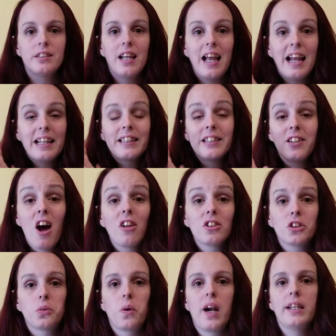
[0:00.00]
at the dollar
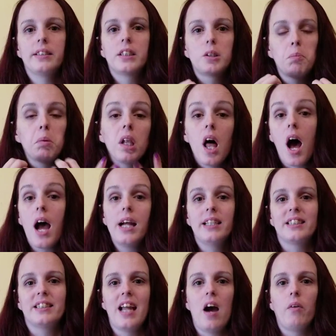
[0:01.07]
store and
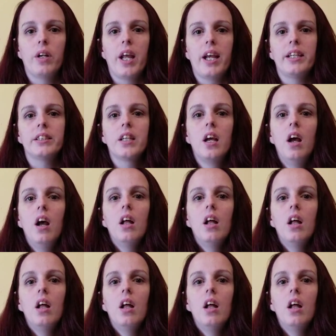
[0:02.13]
supplies nowadays.